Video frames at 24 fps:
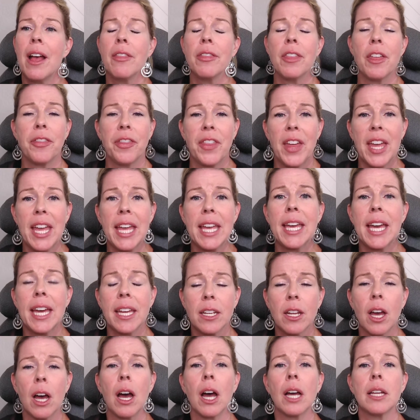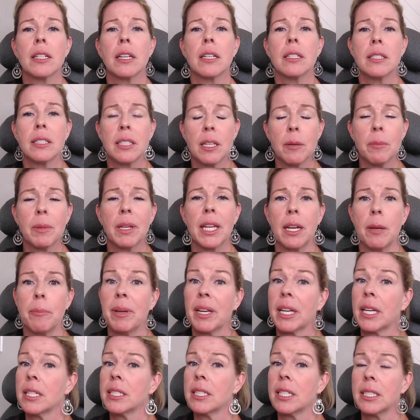that they cannot assimilate it
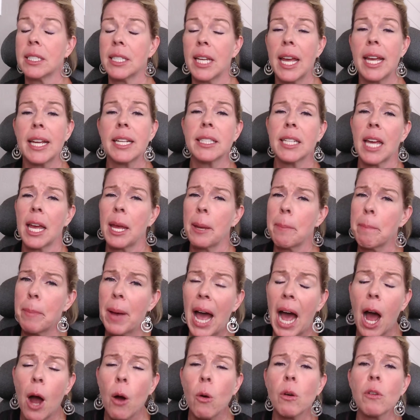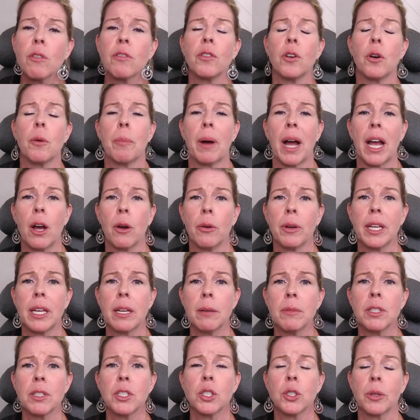because it takes a powerful
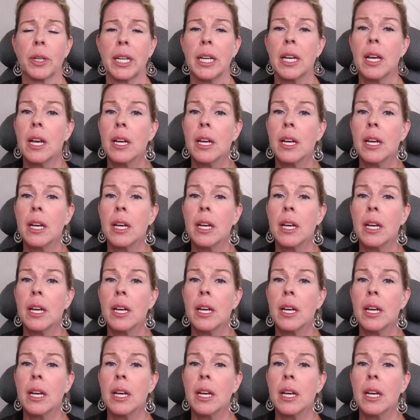biochemistry